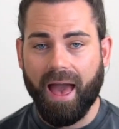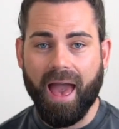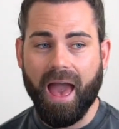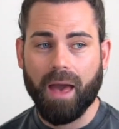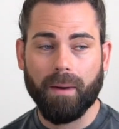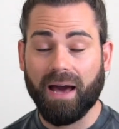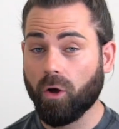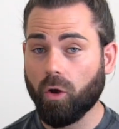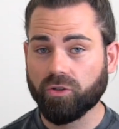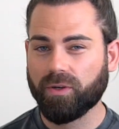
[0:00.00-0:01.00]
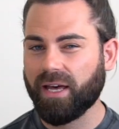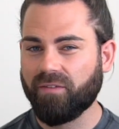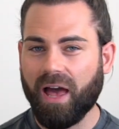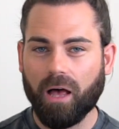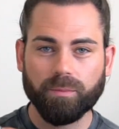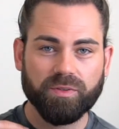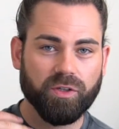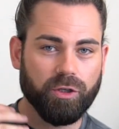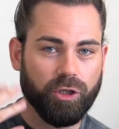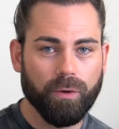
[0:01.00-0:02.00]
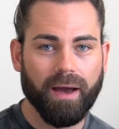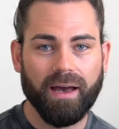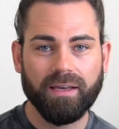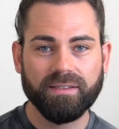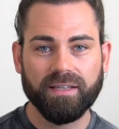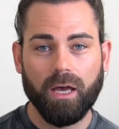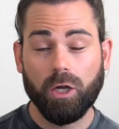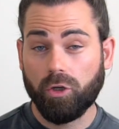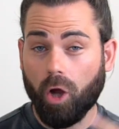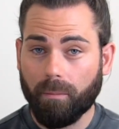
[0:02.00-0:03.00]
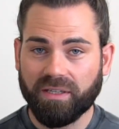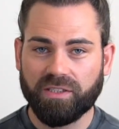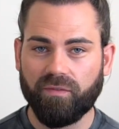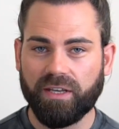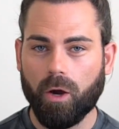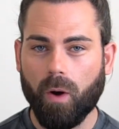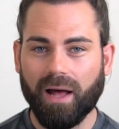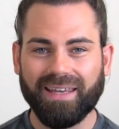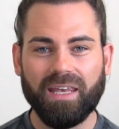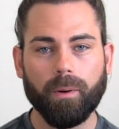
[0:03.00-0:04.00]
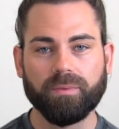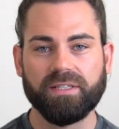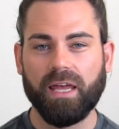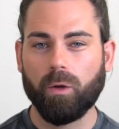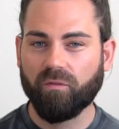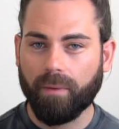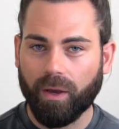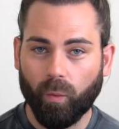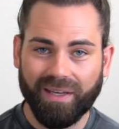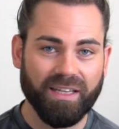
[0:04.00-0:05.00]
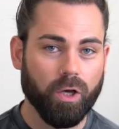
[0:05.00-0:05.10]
And it also kind of helps you guys not miss a video and keep up to date with my weekly